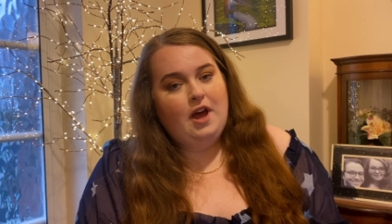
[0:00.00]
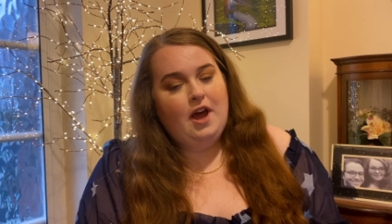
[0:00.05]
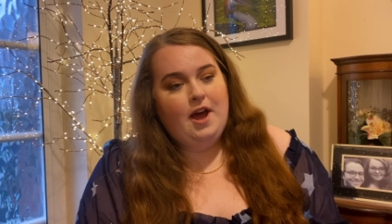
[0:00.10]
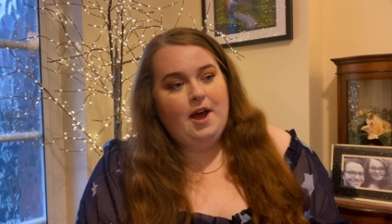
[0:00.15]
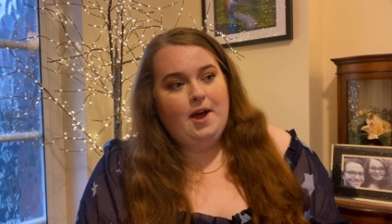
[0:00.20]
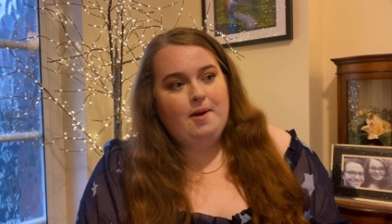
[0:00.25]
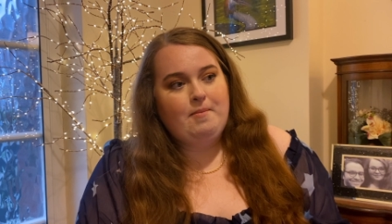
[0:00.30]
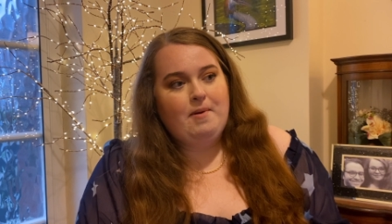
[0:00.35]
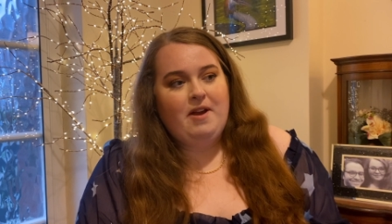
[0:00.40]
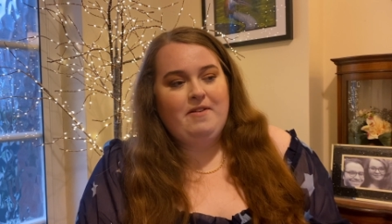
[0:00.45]

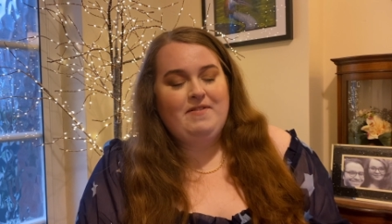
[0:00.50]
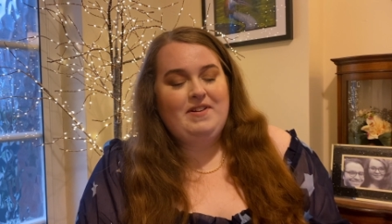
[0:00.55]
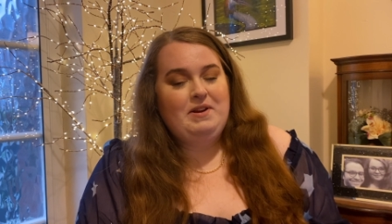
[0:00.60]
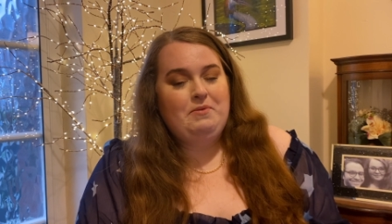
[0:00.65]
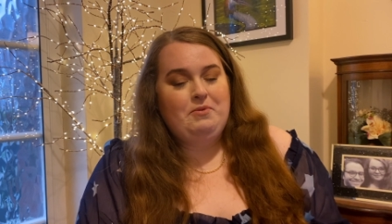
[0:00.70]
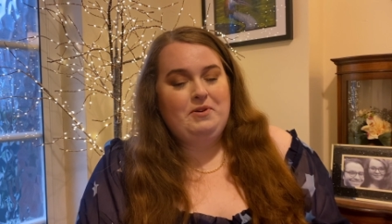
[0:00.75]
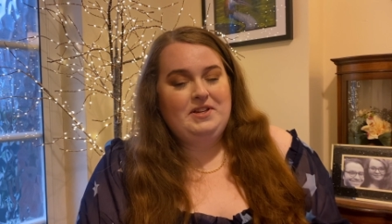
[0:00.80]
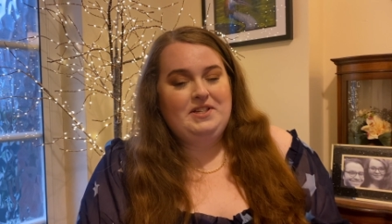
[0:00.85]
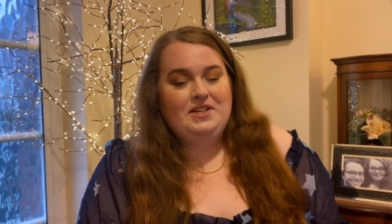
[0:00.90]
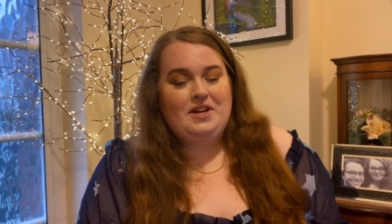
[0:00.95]
Um, I really
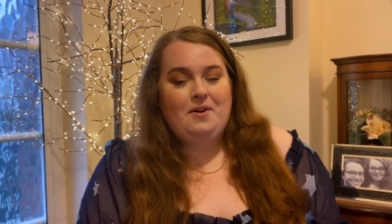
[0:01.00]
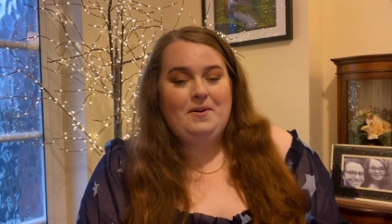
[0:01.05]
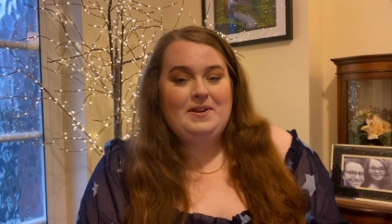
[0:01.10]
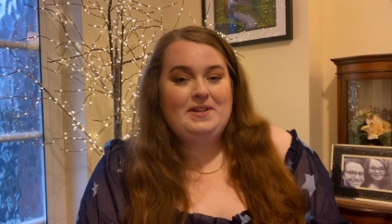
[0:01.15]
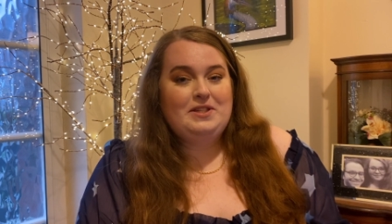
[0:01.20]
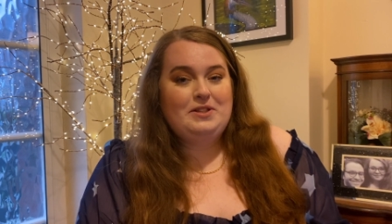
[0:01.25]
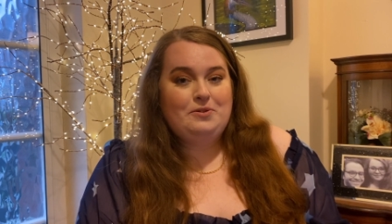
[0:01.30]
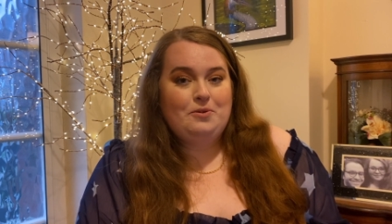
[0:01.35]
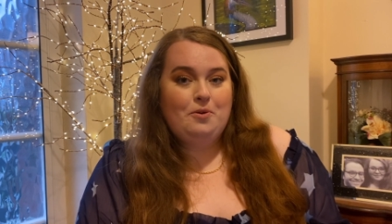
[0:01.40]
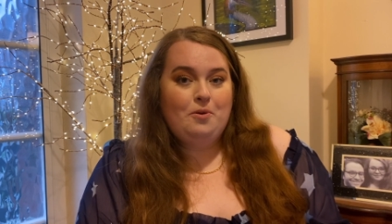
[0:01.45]
wanted to go in
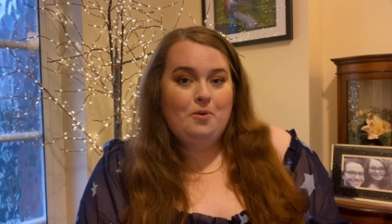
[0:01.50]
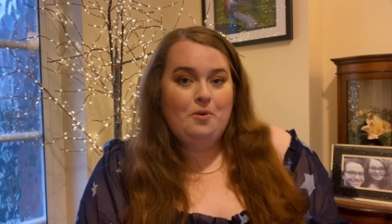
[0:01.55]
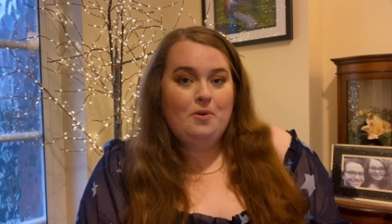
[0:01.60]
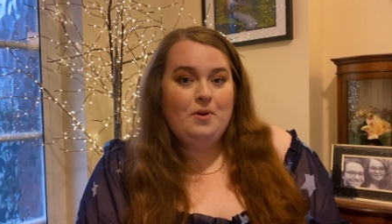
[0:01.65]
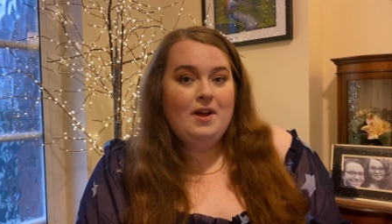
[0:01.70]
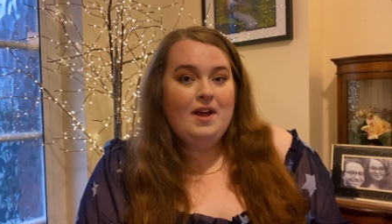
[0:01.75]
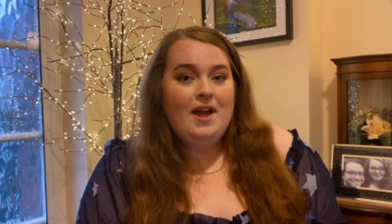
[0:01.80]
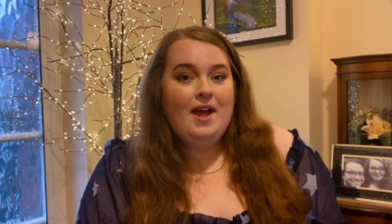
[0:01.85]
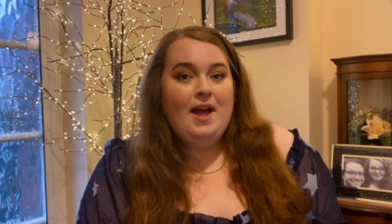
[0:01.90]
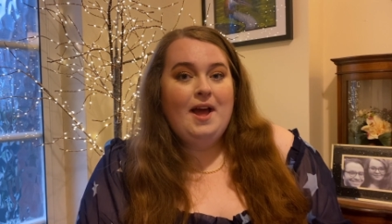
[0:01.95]

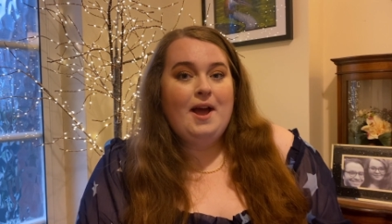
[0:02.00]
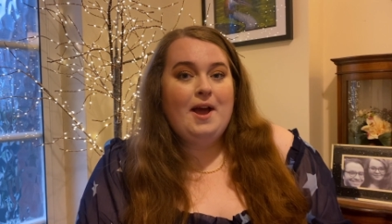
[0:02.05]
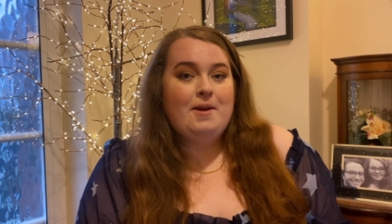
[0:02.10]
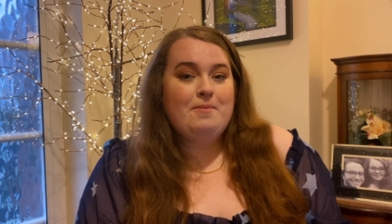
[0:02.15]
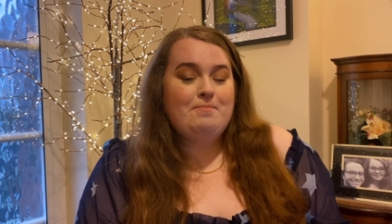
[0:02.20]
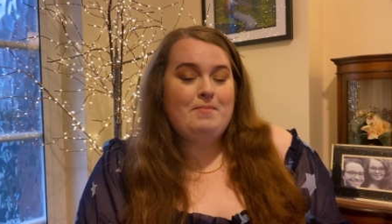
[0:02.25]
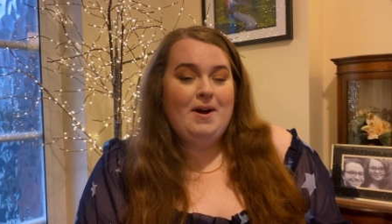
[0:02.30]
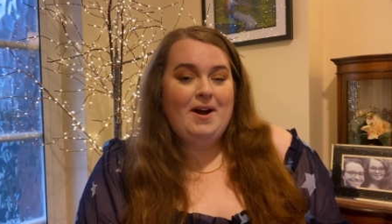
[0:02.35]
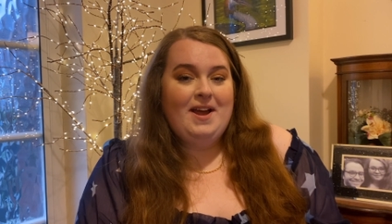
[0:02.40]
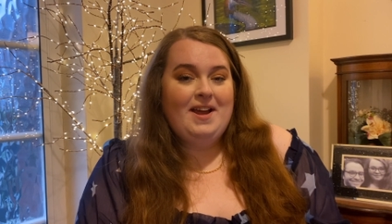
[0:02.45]
store
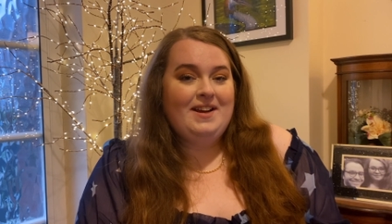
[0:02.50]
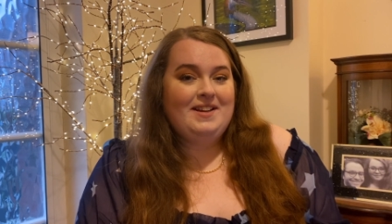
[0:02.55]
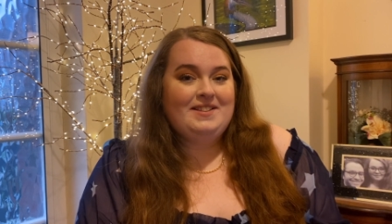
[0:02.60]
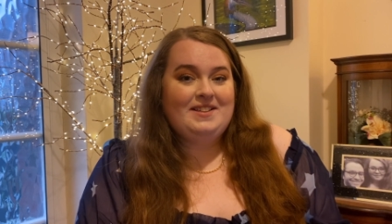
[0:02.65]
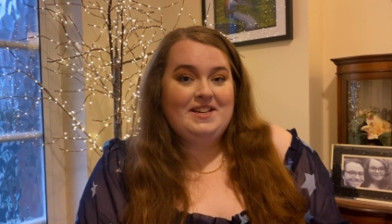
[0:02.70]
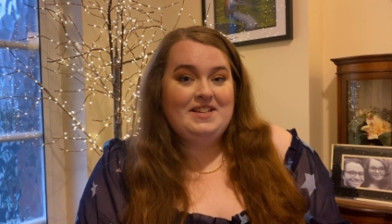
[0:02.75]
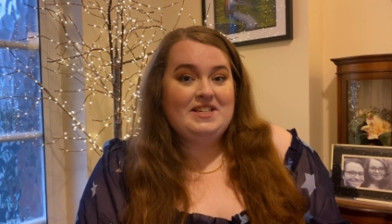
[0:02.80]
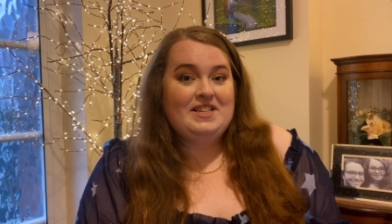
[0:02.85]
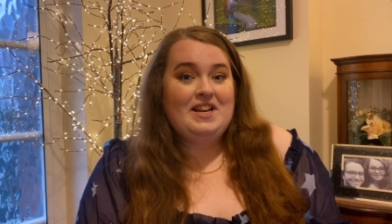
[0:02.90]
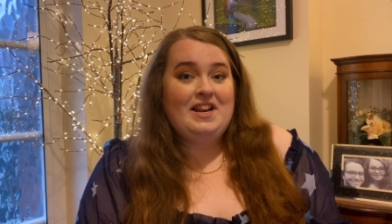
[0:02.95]
and buy it because
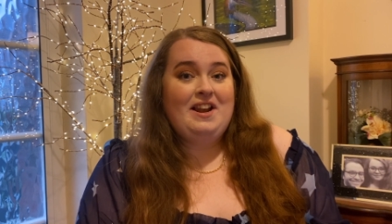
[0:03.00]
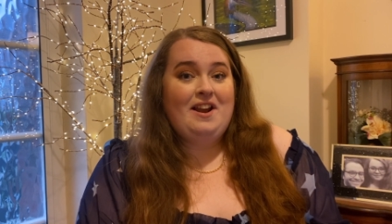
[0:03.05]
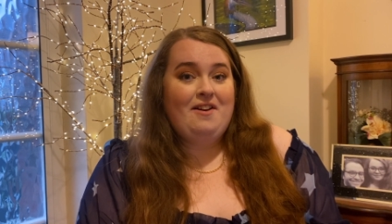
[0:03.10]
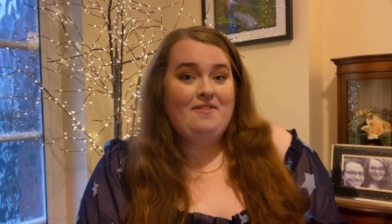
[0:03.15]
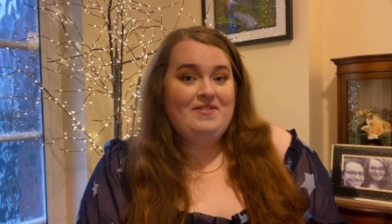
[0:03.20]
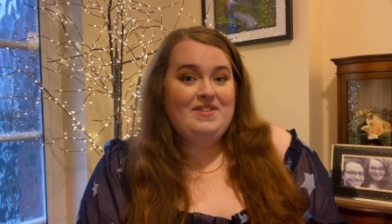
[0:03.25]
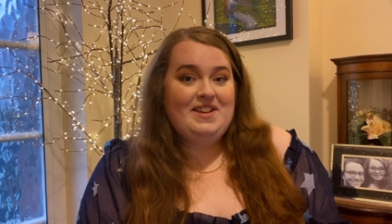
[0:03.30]
I just love the